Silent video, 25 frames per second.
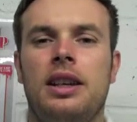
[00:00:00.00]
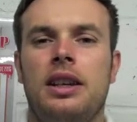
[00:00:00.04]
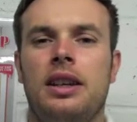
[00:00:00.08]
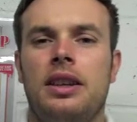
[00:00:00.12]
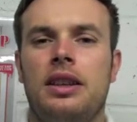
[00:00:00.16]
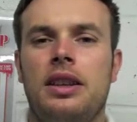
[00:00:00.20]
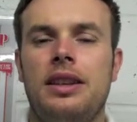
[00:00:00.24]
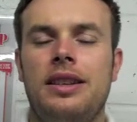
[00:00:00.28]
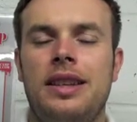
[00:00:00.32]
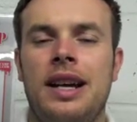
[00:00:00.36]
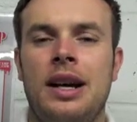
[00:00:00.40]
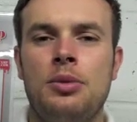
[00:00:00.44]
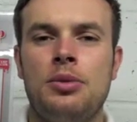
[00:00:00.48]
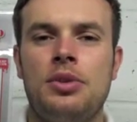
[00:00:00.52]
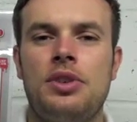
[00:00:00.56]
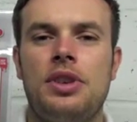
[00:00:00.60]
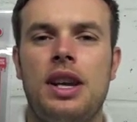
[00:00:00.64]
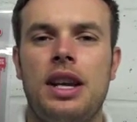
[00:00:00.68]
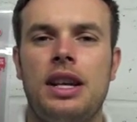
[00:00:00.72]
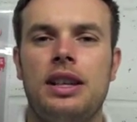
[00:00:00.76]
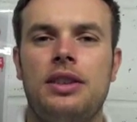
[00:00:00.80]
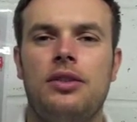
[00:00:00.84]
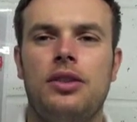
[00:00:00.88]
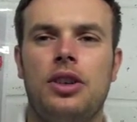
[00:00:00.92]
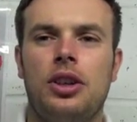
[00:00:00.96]
The
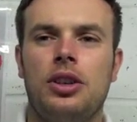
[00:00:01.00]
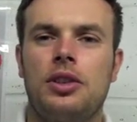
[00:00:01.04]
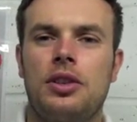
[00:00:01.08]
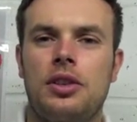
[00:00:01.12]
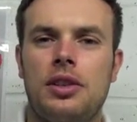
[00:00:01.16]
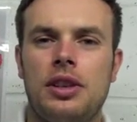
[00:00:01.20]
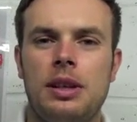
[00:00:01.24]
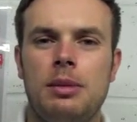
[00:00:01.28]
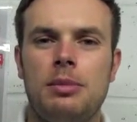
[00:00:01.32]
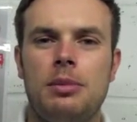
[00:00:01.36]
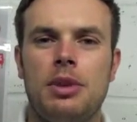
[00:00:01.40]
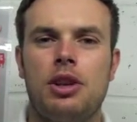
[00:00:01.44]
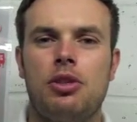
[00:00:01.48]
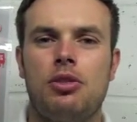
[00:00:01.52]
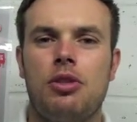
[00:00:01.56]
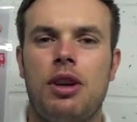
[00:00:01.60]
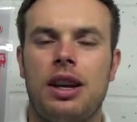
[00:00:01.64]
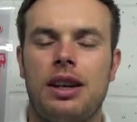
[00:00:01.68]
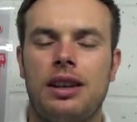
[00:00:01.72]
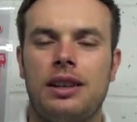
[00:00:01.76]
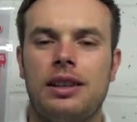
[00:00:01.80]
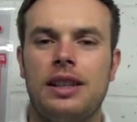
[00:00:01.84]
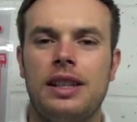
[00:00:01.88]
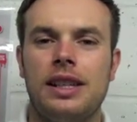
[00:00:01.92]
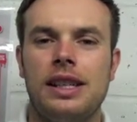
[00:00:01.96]
downside of not sleeping
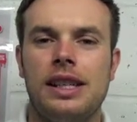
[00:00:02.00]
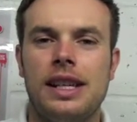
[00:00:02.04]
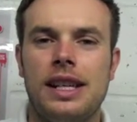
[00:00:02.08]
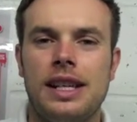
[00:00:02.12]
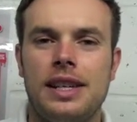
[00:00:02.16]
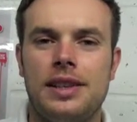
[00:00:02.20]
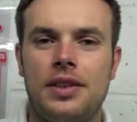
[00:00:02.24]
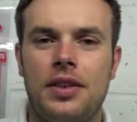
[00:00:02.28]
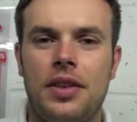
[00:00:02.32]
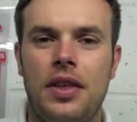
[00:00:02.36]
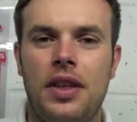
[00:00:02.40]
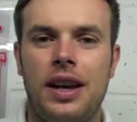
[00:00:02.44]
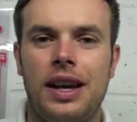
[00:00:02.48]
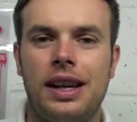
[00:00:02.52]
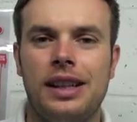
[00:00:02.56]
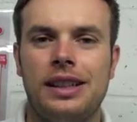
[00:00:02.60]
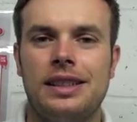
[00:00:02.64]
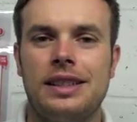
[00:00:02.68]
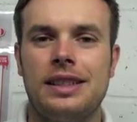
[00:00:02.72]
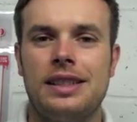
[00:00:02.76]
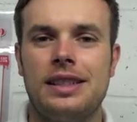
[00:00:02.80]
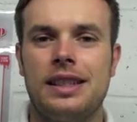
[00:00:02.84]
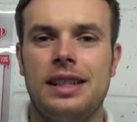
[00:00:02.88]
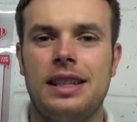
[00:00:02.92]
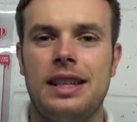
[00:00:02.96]
correctly is that
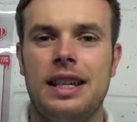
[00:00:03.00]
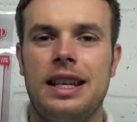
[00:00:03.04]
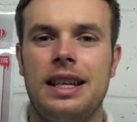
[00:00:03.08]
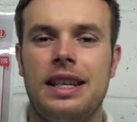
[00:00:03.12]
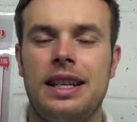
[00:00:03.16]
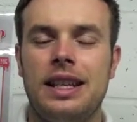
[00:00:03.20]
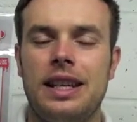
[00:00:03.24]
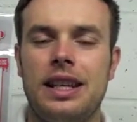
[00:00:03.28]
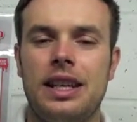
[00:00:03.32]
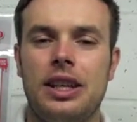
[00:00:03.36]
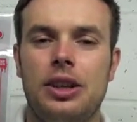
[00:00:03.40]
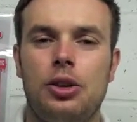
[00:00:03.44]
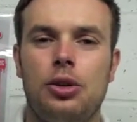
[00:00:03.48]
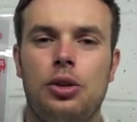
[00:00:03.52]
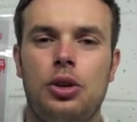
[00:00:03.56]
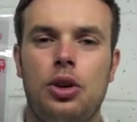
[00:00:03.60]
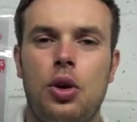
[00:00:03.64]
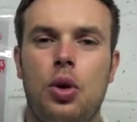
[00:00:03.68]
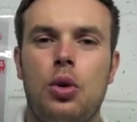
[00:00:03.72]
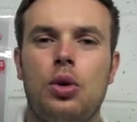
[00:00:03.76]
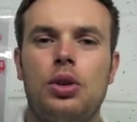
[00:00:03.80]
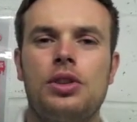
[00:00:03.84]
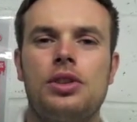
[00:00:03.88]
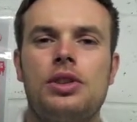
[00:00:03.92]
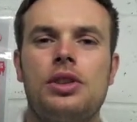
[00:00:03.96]

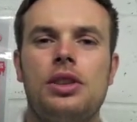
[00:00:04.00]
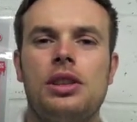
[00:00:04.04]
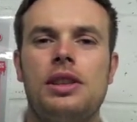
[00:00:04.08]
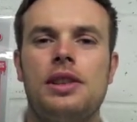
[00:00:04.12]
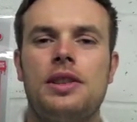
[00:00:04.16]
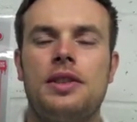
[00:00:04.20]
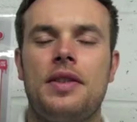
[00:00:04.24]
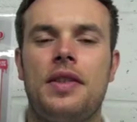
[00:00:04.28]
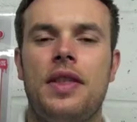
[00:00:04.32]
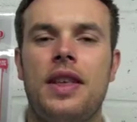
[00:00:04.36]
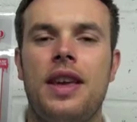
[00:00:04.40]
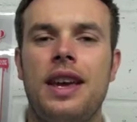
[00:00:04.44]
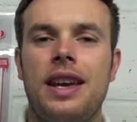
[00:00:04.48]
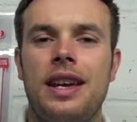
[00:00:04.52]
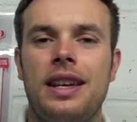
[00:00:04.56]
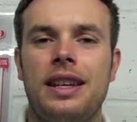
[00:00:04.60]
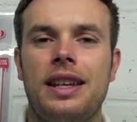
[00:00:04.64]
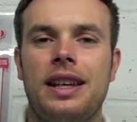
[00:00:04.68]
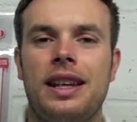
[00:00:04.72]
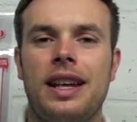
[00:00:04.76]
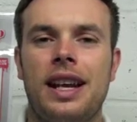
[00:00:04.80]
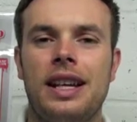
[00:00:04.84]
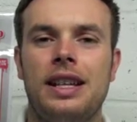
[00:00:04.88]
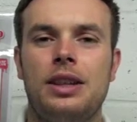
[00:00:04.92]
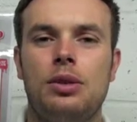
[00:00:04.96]
cortisol is there and it
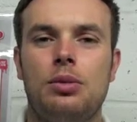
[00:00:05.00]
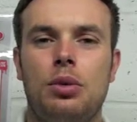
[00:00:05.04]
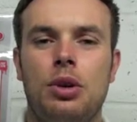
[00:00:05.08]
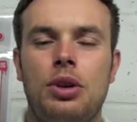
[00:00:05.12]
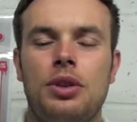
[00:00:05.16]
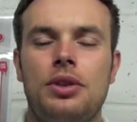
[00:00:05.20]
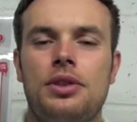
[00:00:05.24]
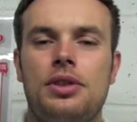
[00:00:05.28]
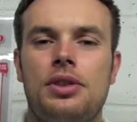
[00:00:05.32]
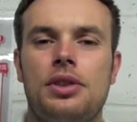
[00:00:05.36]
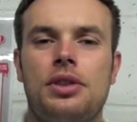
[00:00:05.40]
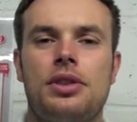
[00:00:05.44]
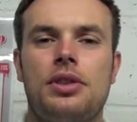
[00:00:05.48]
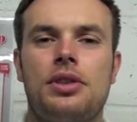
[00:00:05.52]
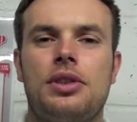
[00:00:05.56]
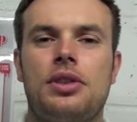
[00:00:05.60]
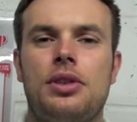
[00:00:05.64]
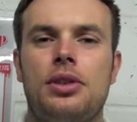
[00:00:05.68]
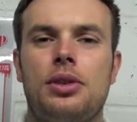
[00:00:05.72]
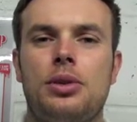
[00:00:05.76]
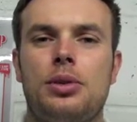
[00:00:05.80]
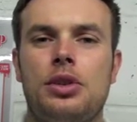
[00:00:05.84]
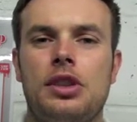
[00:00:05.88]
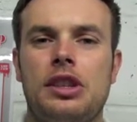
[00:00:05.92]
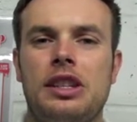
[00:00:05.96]
kind of wants us
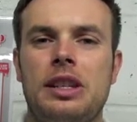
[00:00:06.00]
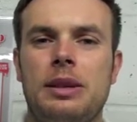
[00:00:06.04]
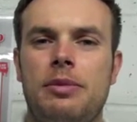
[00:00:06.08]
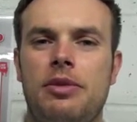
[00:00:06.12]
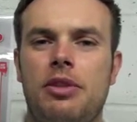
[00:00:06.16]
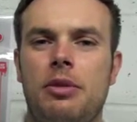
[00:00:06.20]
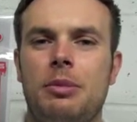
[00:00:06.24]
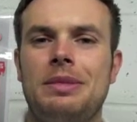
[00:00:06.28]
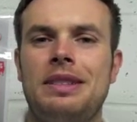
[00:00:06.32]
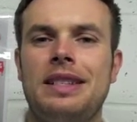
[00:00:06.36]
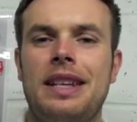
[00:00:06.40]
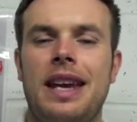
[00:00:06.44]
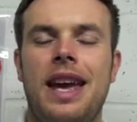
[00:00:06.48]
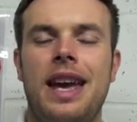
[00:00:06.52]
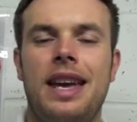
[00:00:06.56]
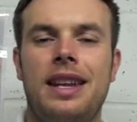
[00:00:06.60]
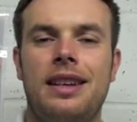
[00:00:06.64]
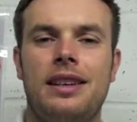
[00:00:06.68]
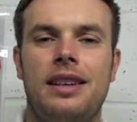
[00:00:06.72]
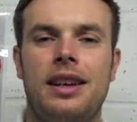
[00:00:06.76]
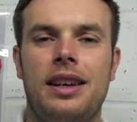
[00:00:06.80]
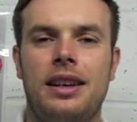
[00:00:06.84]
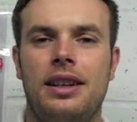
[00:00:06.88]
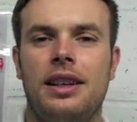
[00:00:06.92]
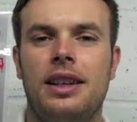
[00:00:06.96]
to sleep from
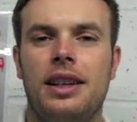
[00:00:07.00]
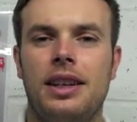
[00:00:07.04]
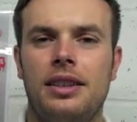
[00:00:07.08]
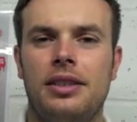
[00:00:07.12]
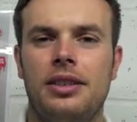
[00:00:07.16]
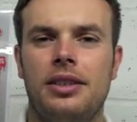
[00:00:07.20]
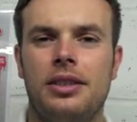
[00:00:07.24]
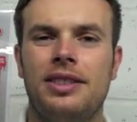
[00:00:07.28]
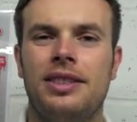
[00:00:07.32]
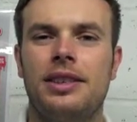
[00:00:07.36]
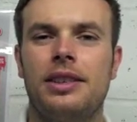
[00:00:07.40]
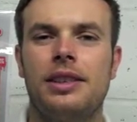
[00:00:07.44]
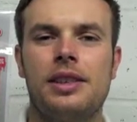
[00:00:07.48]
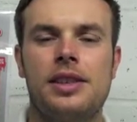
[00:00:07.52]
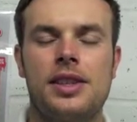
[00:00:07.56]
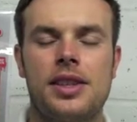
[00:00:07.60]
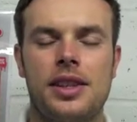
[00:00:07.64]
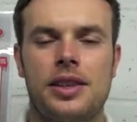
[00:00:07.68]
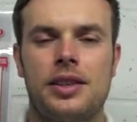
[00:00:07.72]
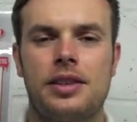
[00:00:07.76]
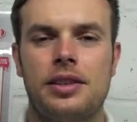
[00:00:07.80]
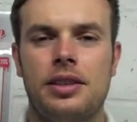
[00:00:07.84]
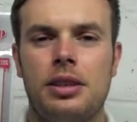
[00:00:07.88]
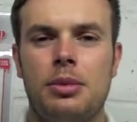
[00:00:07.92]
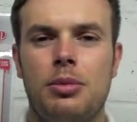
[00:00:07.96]
10 at night until
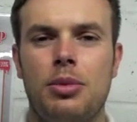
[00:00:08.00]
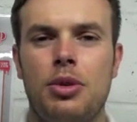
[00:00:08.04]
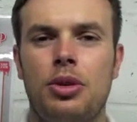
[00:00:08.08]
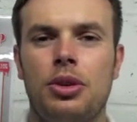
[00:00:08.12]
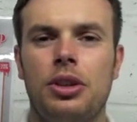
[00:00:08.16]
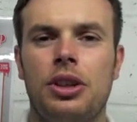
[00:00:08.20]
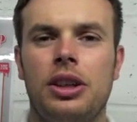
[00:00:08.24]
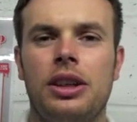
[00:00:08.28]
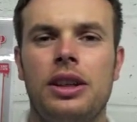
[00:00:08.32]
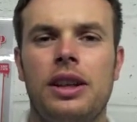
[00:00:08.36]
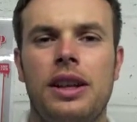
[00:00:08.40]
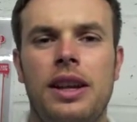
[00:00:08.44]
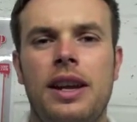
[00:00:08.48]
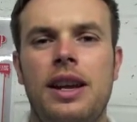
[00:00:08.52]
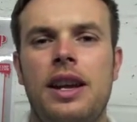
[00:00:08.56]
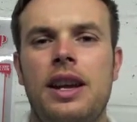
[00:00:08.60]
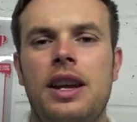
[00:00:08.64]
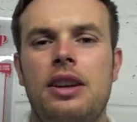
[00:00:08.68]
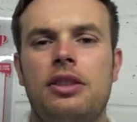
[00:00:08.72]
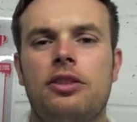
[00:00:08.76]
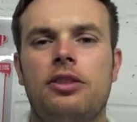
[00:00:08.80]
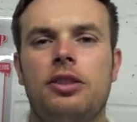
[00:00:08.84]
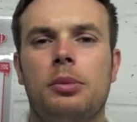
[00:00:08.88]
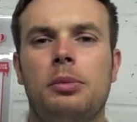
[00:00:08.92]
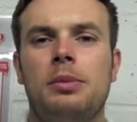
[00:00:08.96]
6 in the morning.
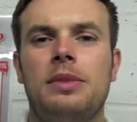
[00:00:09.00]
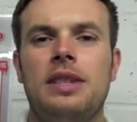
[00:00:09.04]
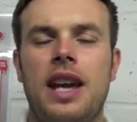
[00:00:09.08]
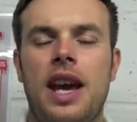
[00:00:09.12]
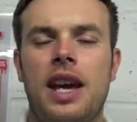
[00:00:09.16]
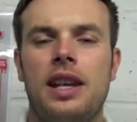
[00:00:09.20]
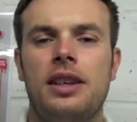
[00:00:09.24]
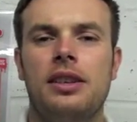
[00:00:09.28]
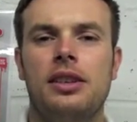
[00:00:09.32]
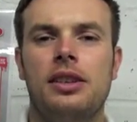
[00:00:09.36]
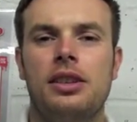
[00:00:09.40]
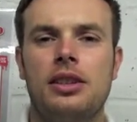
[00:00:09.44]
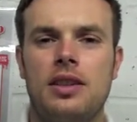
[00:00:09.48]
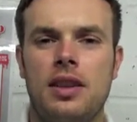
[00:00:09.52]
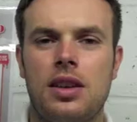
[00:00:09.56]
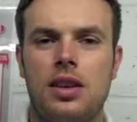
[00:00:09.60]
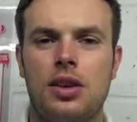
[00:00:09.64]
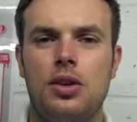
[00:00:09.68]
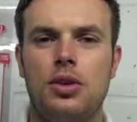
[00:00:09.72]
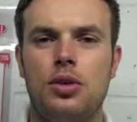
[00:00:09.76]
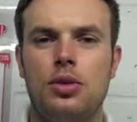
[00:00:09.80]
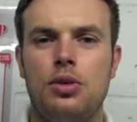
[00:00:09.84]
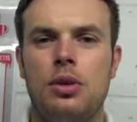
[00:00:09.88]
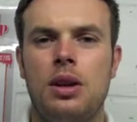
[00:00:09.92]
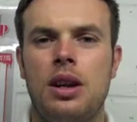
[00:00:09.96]
From 10 till
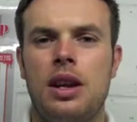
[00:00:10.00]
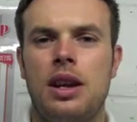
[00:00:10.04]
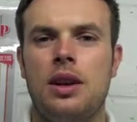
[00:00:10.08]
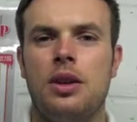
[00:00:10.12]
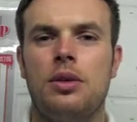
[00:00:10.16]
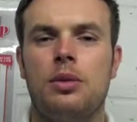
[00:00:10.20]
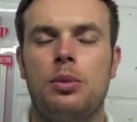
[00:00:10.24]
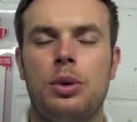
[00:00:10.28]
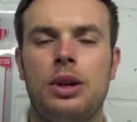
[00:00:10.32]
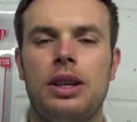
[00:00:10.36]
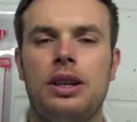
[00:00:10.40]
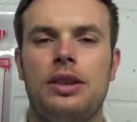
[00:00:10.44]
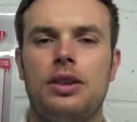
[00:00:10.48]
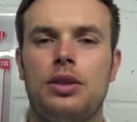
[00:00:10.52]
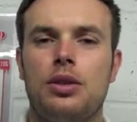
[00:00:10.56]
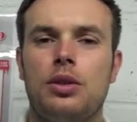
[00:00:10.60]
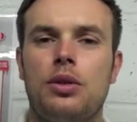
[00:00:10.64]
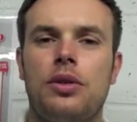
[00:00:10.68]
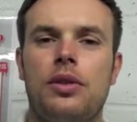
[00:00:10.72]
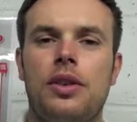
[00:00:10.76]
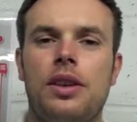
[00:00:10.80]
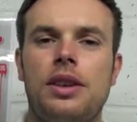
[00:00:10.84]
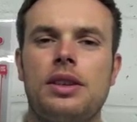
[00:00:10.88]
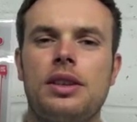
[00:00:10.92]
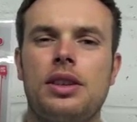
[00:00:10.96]
2 we do
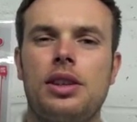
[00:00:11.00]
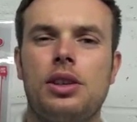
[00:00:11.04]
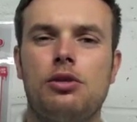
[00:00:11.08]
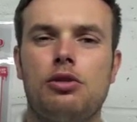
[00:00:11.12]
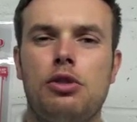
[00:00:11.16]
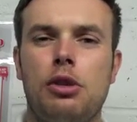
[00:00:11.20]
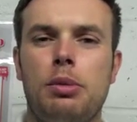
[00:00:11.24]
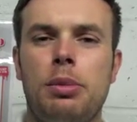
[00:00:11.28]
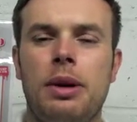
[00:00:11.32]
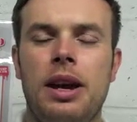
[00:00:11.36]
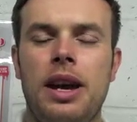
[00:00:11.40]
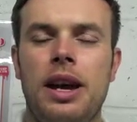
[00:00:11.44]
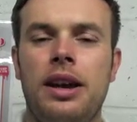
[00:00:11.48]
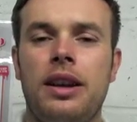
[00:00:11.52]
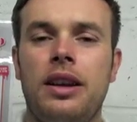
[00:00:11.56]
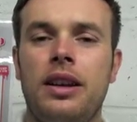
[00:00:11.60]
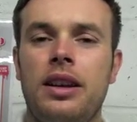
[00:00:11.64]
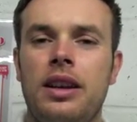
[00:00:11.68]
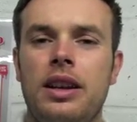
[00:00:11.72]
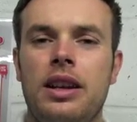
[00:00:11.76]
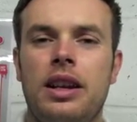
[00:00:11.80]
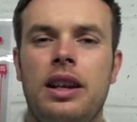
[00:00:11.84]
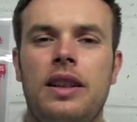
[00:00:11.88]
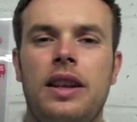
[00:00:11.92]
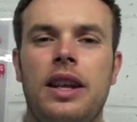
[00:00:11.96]
physical
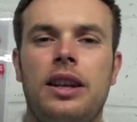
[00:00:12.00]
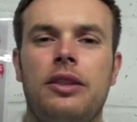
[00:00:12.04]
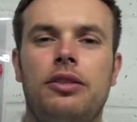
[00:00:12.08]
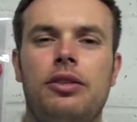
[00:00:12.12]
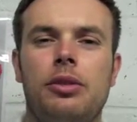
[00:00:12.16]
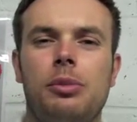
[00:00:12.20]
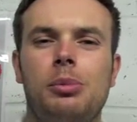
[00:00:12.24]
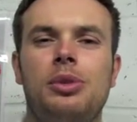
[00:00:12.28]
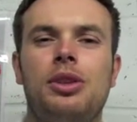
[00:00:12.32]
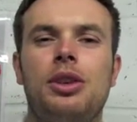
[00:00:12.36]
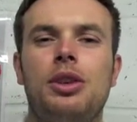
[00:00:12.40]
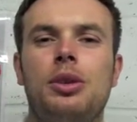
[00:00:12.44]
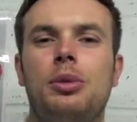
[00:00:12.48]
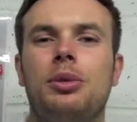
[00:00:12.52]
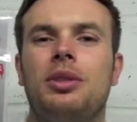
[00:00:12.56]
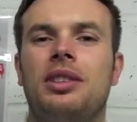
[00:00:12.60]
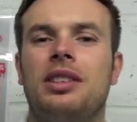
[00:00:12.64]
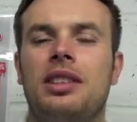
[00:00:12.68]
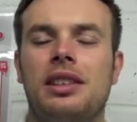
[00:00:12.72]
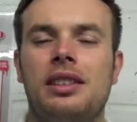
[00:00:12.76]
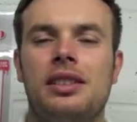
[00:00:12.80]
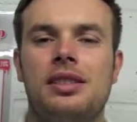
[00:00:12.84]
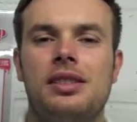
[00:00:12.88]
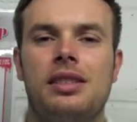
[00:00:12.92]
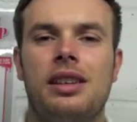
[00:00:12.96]
repair, and then from 2
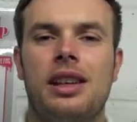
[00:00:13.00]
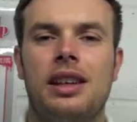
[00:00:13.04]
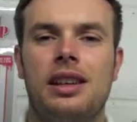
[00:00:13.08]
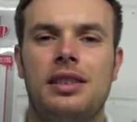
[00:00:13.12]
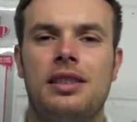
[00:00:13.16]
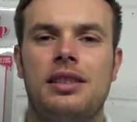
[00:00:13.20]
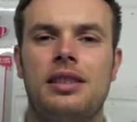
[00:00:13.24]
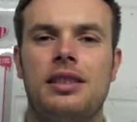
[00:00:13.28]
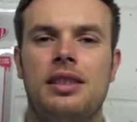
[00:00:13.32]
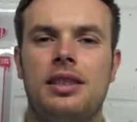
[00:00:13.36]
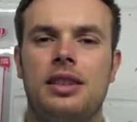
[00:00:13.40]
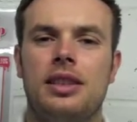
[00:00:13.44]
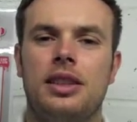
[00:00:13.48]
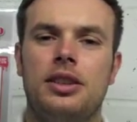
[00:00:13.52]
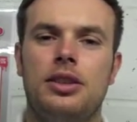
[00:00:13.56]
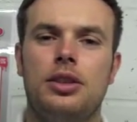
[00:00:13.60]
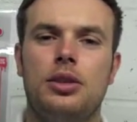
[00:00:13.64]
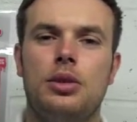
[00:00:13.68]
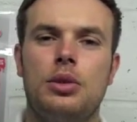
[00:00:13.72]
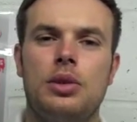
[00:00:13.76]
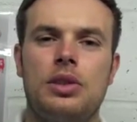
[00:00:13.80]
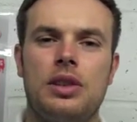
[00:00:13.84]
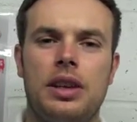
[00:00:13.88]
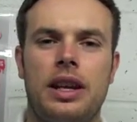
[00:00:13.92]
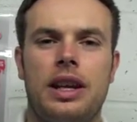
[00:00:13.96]
until 6 you
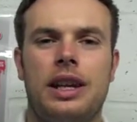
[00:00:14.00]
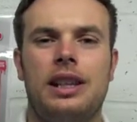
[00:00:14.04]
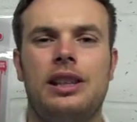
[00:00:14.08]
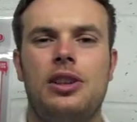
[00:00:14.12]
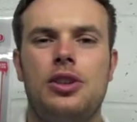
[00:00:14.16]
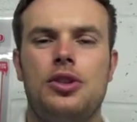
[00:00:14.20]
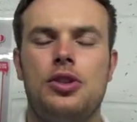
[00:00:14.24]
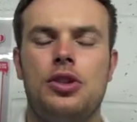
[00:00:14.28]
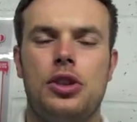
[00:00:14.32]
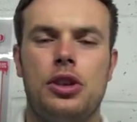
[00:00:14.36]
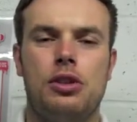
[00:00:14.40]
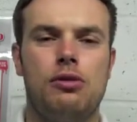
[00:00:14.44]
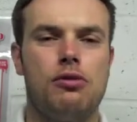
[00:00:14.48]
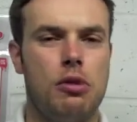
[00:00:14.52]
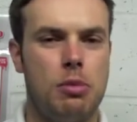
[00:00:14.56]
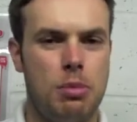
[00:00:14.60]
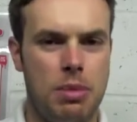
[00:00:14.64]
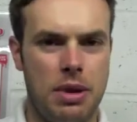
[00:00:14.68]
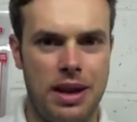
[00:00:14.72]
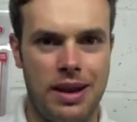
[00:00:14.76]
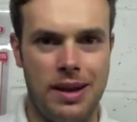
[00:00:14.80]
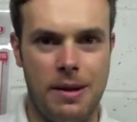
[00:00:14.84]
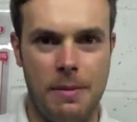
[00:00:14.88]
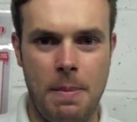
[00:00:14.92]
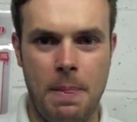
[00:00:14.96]
do psychological
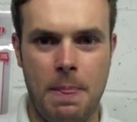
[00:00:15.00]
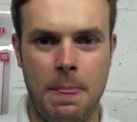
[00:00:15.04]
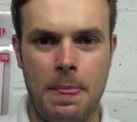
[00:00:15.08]
repair.